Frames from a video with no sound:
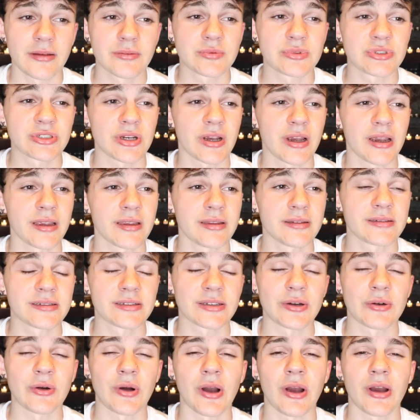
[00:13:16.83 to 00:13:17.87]
trying
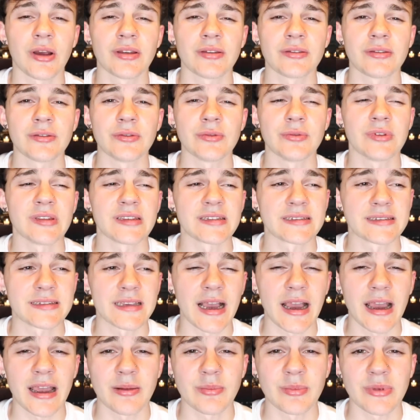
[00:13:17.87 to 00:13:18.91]
so hard to
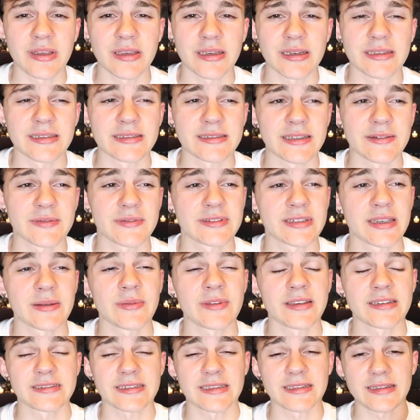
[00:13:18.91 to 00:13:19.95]
decide, because if
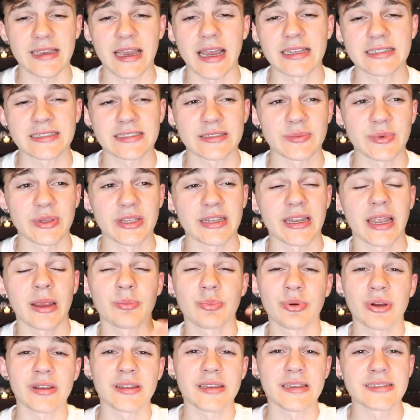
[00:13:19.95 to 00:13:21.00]
something's attached to me and I
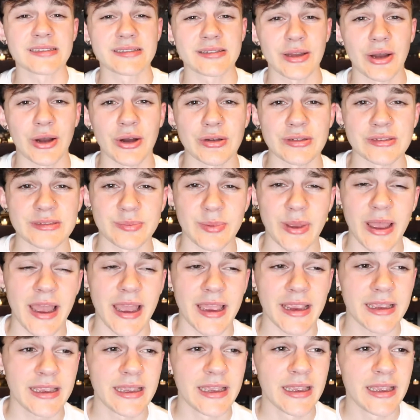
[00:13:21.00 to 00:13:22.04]
bring these dolls
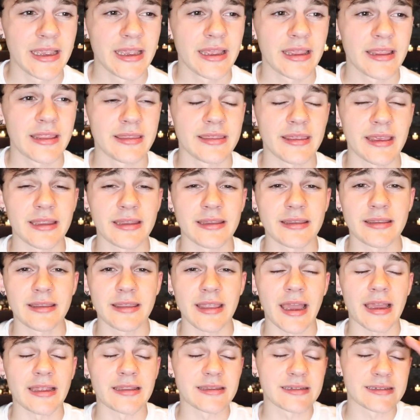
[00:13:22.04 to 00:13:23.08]
back, then
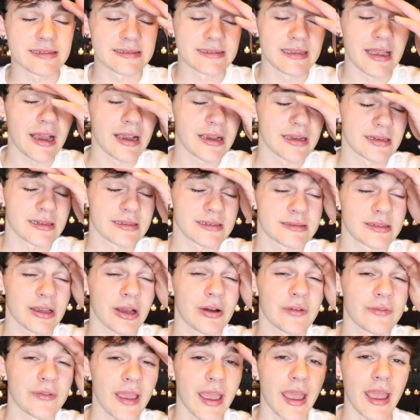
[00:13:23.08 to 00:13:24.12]
that is not gonna
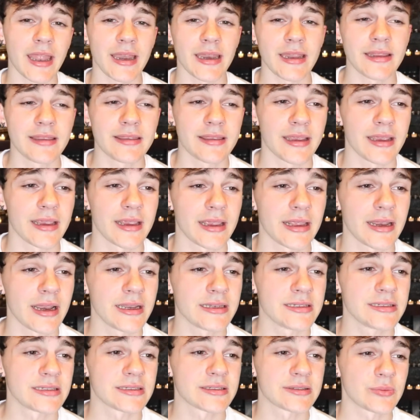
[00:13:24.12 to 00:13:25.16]
solve anything, and I
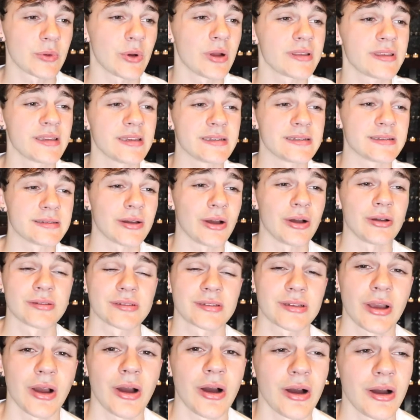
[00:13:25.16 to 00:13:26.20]
just want these dolls
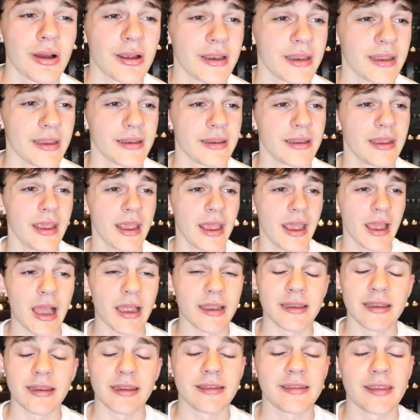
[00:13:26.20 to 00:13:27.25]
gone, and I
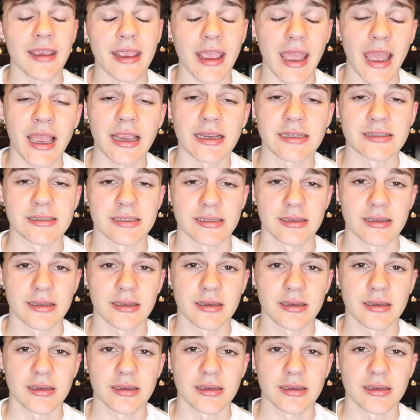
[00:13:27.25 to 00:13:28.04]
need to take action.